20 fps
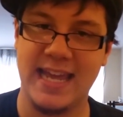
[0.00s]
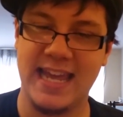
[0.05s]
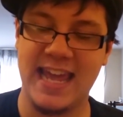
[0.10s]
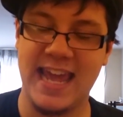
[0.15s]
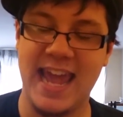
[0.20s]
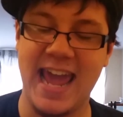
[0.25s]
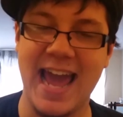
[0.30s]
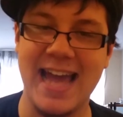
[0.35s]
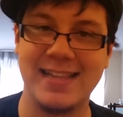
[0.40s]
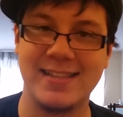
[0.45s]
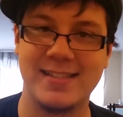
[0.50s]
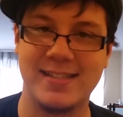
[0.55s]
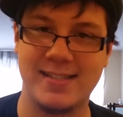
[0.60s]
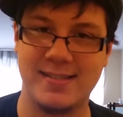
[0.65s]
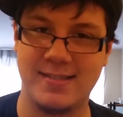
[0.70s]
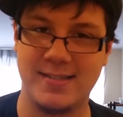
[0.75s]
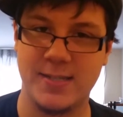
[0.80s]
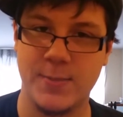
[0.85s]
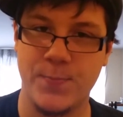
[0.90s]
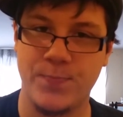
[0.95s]
Yet,
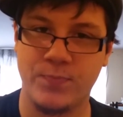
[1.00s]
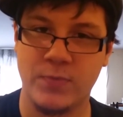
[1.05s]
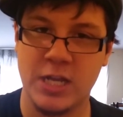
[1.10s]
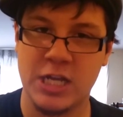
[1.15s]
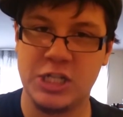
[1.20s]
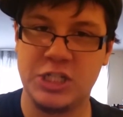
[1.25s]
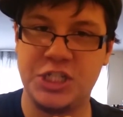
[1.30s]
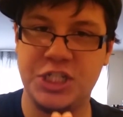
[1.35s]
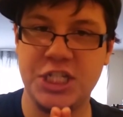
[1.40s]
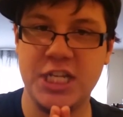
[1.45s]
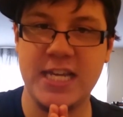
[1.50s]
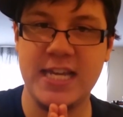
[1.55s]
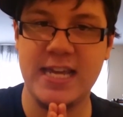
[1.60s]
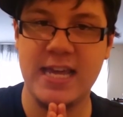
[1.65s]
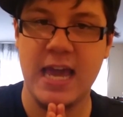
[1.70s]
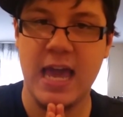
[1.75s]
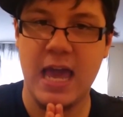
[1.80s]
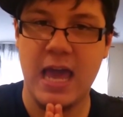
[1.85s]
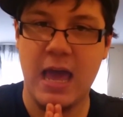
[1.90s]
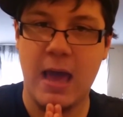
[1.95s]

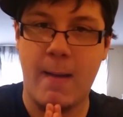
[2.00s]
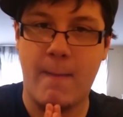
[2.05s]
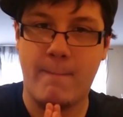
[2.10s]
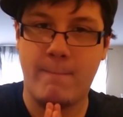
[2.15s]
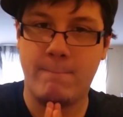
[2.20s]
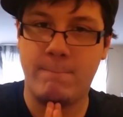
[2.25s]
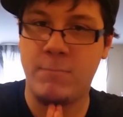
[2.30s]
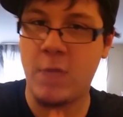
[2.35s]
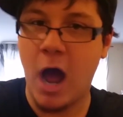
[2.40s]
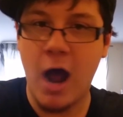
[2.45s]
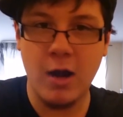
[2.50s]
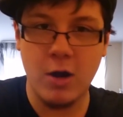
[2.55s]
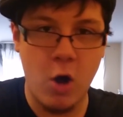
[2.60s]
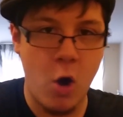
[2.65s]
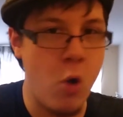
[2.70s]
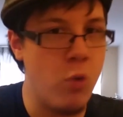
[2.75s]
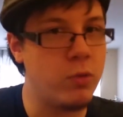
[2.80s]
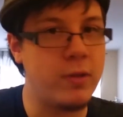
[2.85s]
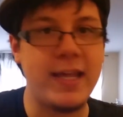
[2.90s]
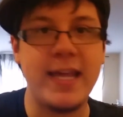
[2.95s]
she not
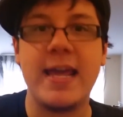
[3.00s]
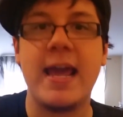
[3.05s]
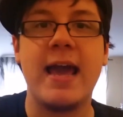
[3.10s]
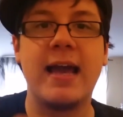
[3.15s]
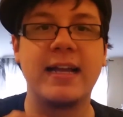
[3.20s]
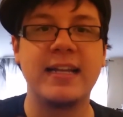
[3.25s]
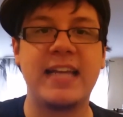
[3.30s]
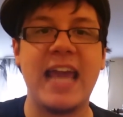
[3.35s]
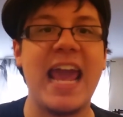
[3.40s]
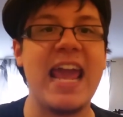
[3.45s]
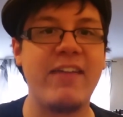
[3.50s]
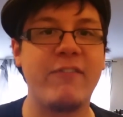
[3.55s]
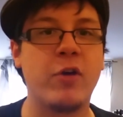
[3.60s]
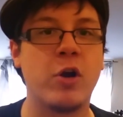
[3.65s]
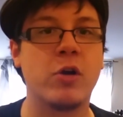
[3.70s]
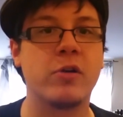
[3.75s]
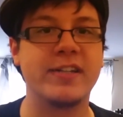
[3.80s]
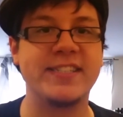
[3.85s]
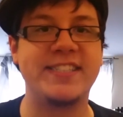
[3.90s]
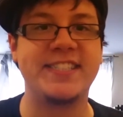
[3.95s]
only gave
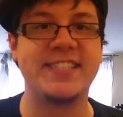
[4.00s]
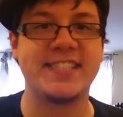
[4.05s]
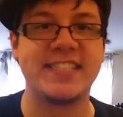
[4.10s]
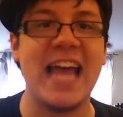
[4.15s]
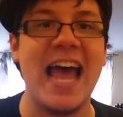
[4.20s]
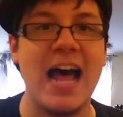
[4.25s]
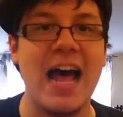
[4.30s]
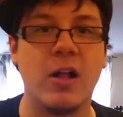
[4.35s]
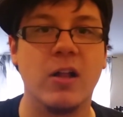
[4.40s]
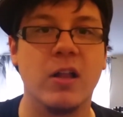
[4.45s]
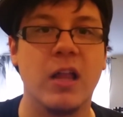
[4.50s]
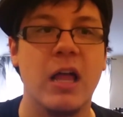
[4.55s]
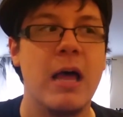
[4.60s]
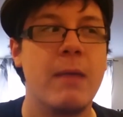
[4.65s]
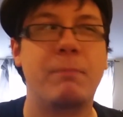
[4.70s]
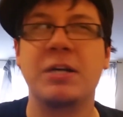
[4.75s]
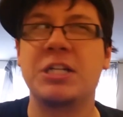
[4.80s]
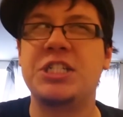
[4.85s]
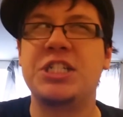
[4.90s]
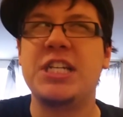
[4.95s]
her Estelle,
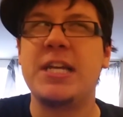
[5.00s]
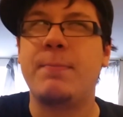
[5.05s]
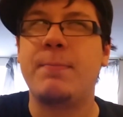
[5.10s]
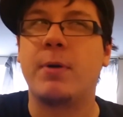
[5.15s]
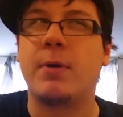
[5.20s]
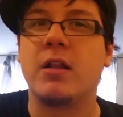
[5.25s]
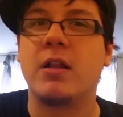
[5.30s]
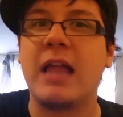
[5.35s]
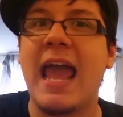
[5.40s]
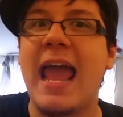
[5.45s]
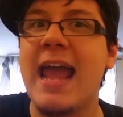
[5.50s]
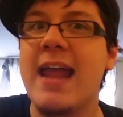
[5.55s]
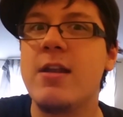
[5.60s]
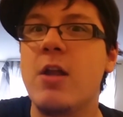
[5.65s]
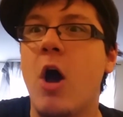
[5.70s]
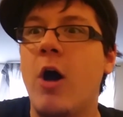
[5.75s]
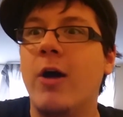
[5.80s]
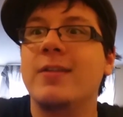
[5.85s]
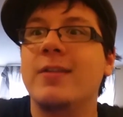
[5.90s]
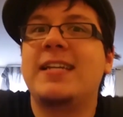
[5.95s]
but she
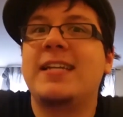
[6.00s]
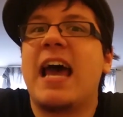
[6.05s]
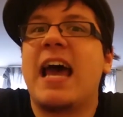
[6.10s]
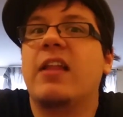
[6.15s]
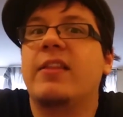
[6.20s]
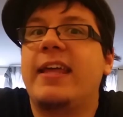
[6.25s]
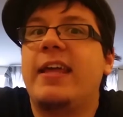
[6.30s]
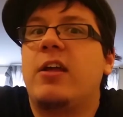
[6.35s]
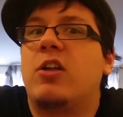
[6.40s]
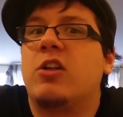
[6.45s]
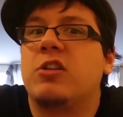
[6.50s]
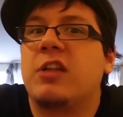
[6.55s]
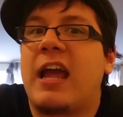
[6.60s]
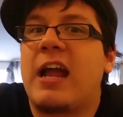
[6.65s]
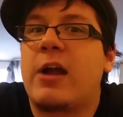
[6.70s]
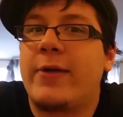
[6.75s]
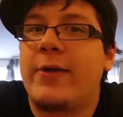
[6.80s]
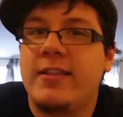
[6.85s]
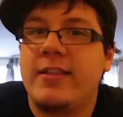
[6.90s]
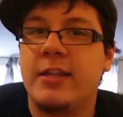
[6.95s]
planned on telling
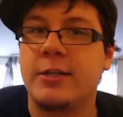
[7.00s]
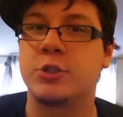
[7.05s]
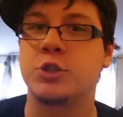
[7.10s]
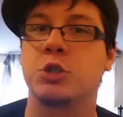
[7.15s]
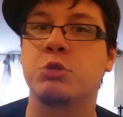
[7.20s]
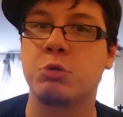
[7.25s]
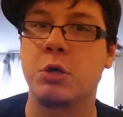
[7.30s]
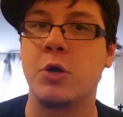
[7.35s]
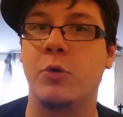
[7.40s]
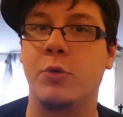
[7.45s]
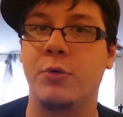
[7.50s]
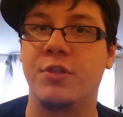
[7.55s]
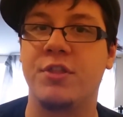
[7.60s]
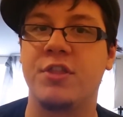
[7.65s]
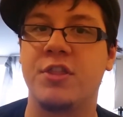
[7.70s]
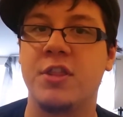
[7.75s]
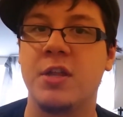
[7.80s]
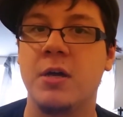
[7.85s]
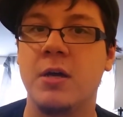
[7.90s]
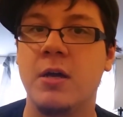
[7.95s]
Clary the truth.
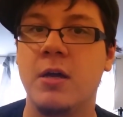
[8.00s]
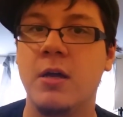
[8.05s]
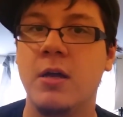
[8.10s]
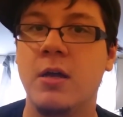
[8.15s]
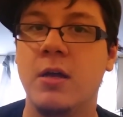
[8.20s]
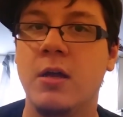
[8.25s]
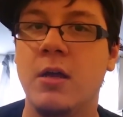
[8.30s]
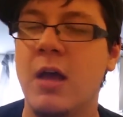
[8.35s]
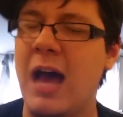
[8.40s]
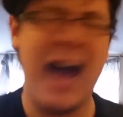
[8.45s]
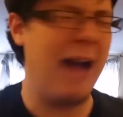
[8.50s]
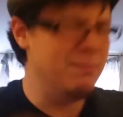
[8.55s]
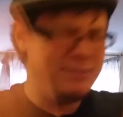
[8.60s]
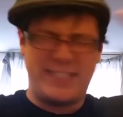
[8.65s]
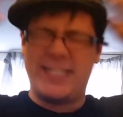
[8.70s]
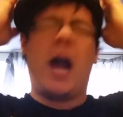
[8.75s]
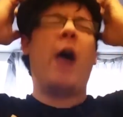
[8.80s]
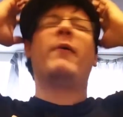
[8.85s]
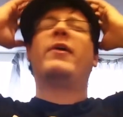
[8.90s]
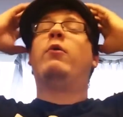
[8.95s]
I'm
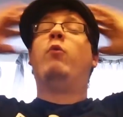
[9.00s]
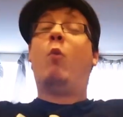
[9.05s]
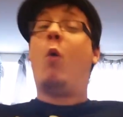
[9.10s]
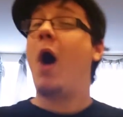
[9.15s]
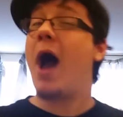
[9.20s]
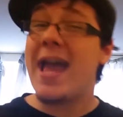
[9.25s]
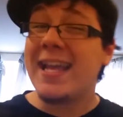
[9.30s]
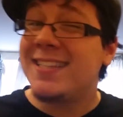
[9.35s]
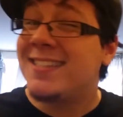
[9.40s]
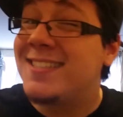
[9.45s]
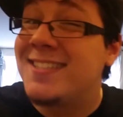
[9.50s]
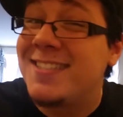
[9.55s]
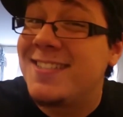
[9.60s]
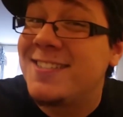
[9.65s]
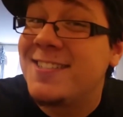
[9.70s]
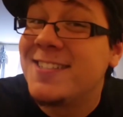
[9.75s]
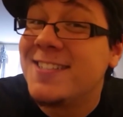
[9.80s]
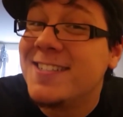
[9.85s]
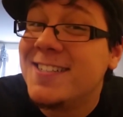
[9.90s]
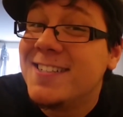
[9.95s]
sorry,
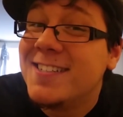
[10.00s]
what?